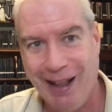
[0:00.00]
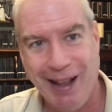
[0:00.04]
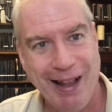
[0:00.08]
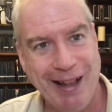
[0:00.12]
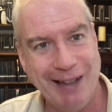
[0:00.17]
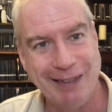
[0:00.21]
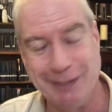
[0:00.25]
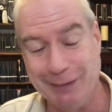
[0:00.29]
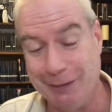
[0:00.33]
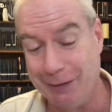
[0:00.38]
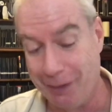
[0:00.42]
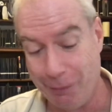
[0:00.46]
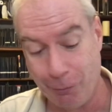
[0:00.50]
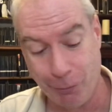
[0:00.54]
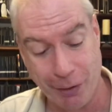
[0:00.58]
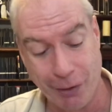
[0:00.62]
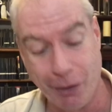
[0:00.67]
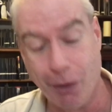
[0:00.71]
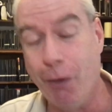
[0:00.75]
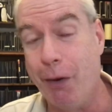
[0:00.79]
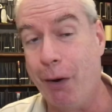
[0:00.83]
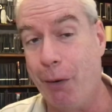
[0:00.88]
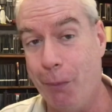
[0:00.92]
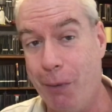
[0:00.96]
it's not, we are
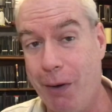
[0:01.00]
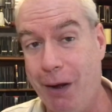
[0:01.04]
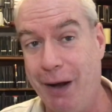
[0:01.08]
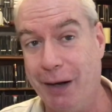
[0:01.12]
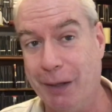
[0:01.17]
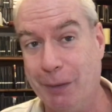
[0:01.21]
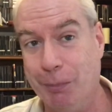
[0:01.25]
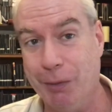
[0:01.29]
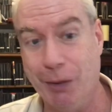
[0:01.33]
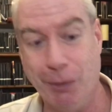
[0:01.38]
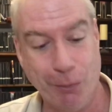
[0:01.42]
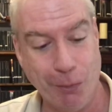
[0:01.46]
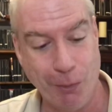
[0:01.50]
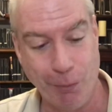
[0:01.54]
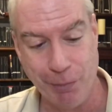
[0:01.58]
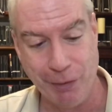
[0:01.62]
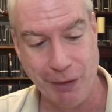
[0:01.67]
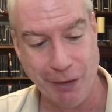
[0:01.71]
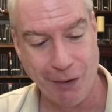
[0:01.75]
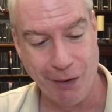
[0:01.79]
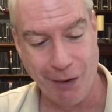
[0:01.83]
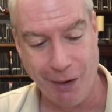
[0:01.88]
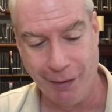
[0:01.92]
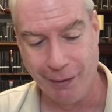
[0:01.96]
going on a walk, but it won't be
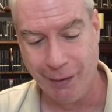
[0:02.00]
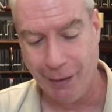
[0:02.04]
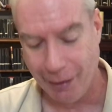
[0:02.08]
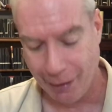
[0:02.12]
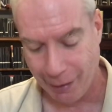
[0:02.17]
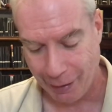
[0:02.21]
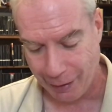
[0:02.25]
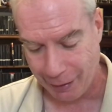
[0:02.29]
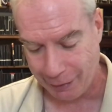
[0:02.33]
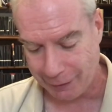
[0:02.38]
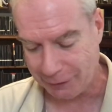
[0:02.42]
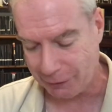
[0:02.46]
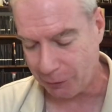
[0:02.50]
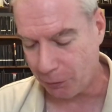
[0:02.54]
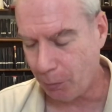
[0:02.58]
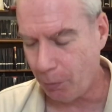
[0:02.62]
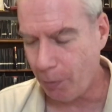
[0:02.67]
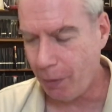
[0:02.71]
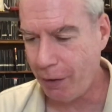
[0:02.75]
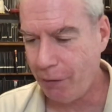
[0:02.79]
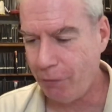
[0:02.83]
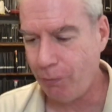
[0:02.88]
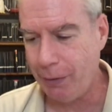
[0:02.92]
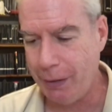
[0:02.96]
long. So
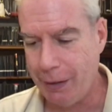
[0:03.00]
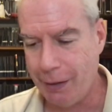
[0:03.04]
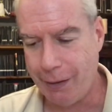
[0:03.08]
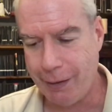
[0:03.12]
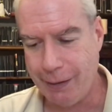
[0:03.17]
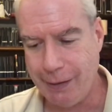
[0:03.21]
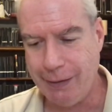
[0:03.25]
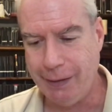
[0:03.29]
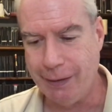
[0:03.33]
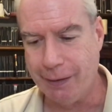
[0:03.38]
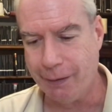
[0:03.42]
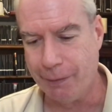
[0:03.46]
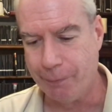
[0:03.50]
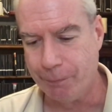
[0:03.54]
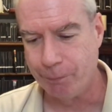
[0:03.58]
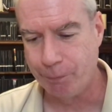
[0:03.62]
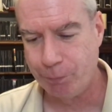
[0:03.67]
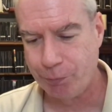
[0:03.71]
what have we got here?